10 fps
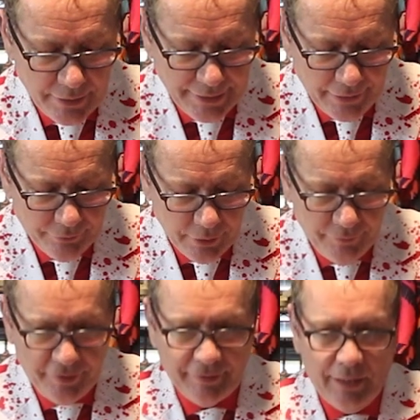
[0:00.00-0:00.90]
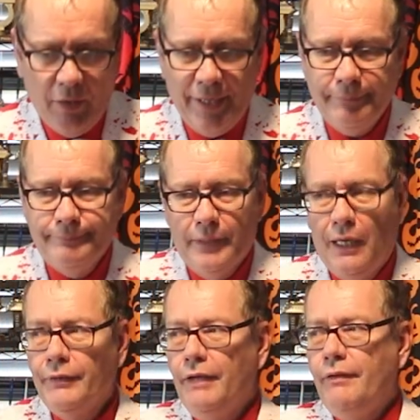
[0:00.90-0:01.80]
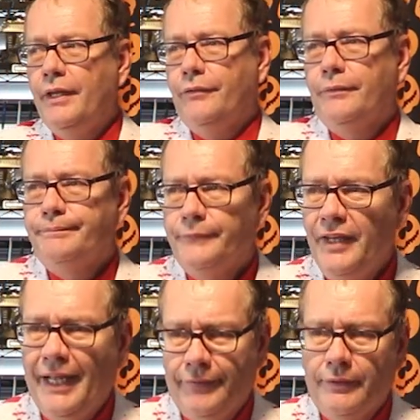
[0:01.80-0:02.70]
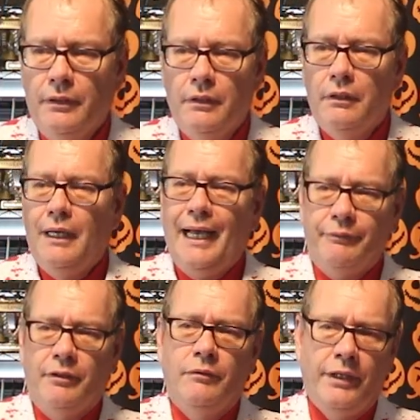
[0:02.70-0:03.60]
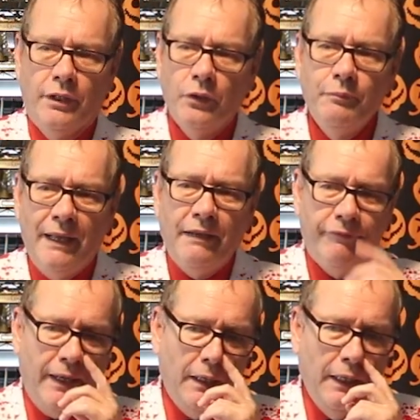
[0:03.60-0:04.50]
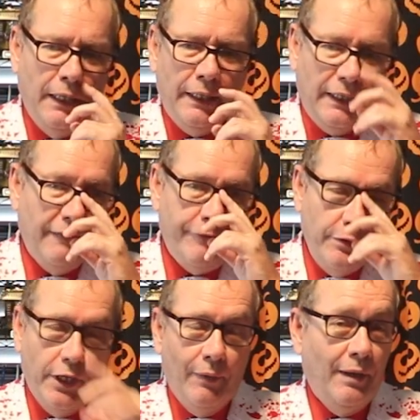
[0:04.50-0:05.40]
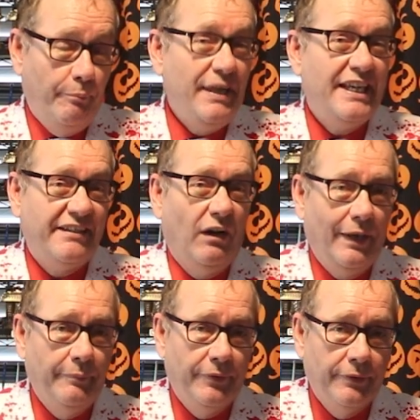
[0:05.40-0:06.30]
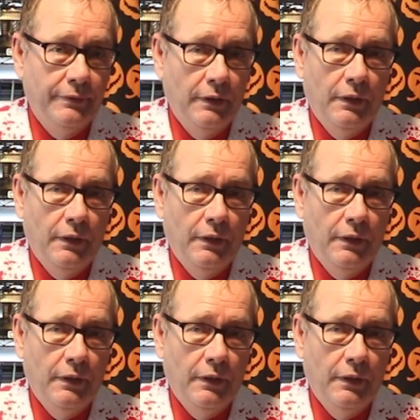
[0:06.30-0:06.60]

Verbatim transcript: the guest services line, I'll give you this. Yes, absolutely a good benefit if you go in at peak times.